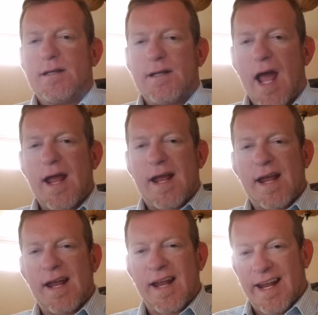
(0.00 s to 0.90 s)

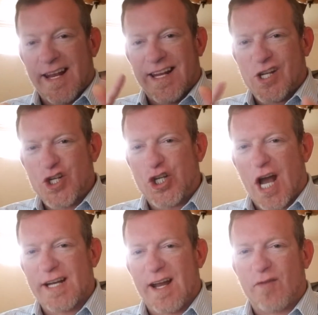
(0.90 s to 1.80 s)
Hey,
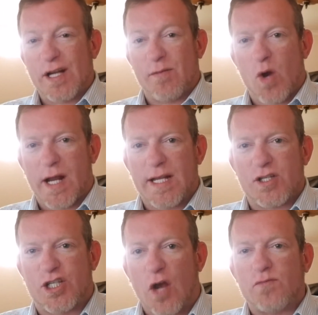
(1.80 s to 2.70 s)
Sean Devlin, the
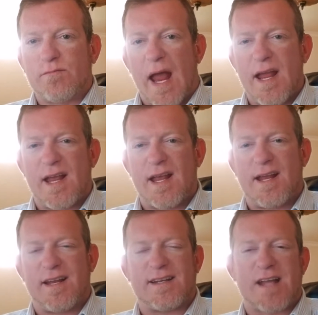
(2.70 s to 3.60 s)
mortgage shoot
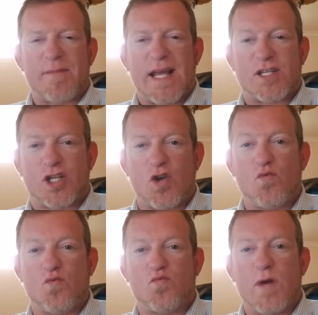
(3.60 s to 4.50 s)
man, coming at
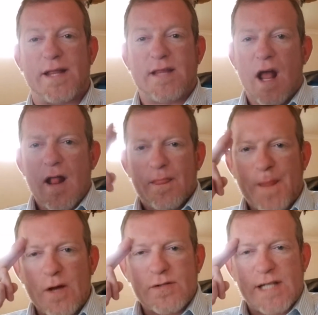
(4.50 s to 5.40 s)
you with
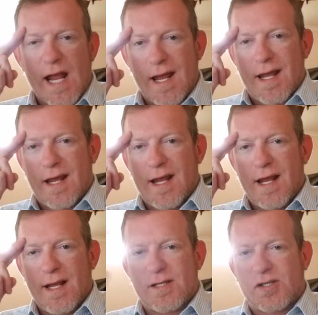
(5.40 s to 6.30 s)

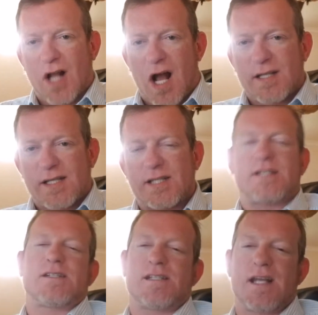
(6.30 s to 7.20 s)
Thursday's
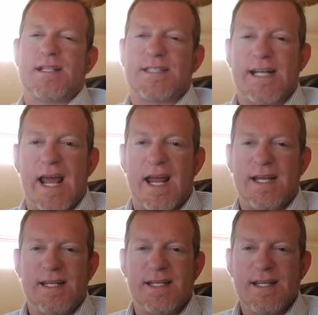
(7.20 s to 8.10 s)
thoughts. And
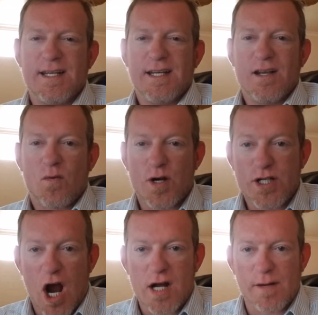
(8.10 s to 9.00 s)
today, we're
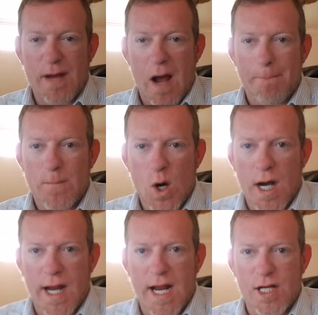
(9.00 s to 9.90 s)
talking about
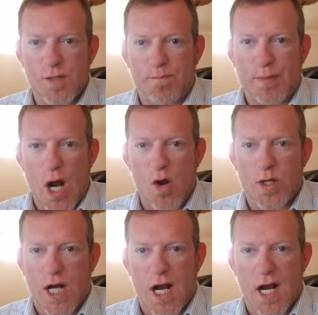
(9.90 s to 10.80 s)
mortgage
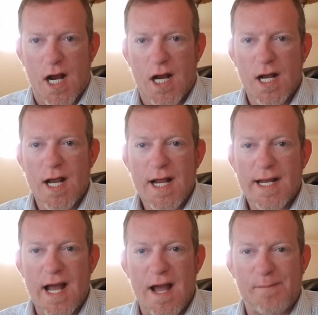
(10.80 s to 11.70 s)
broker
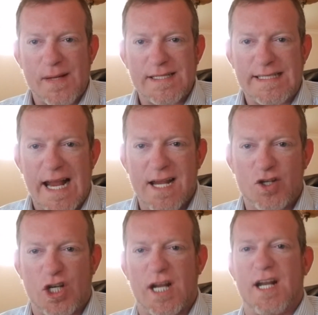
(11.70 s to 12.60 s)

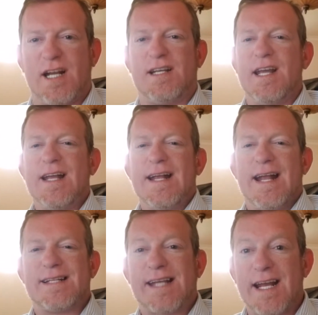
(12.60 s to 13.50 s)
compensation.
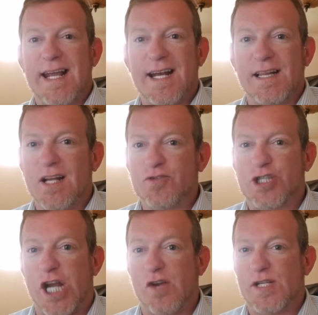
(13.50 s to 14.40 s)
It's going to get a little
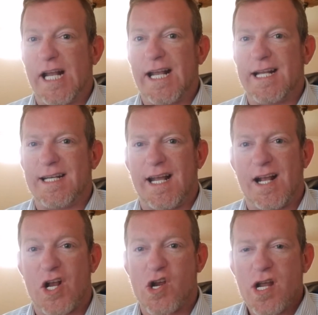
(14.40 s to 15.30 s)
juicy in
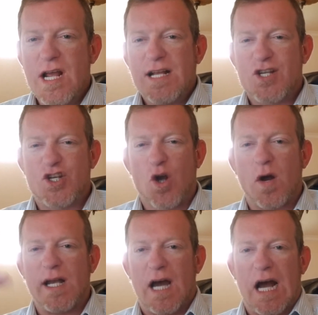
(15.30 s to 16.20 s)
here.
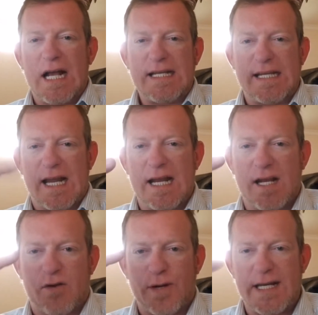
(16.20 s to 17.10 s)
Join us
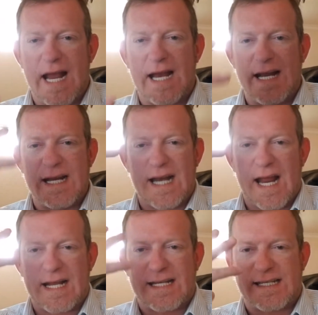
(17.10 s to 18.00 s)
in creating
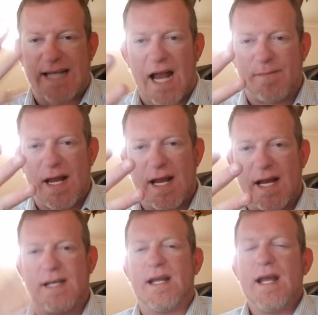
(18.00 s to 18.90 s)

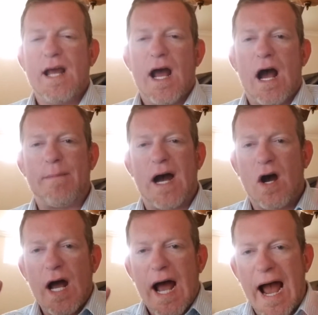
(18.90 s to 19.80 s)
excitement
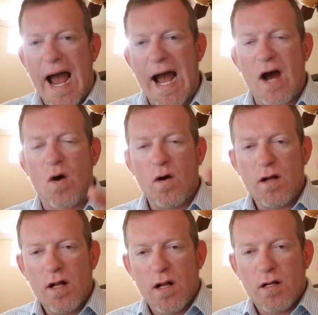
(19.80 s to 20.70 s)
about how
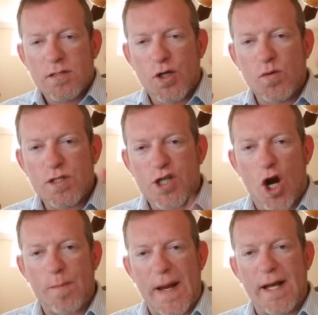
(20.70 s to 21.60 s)
to
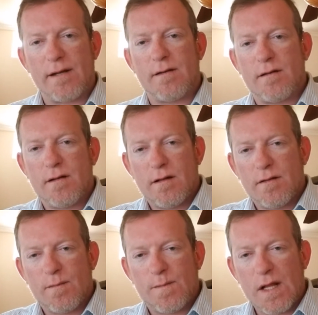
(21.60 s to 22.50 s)
interpret
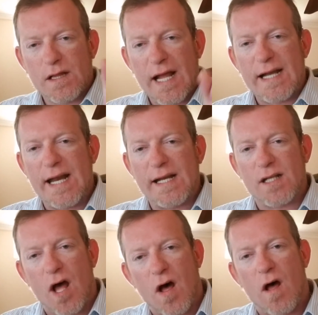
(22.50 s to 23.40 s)
the lending
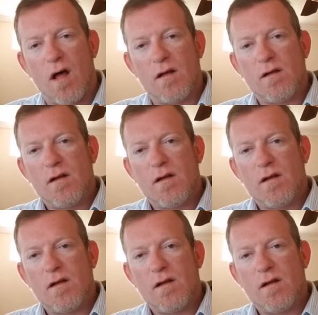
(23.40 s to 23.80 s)
law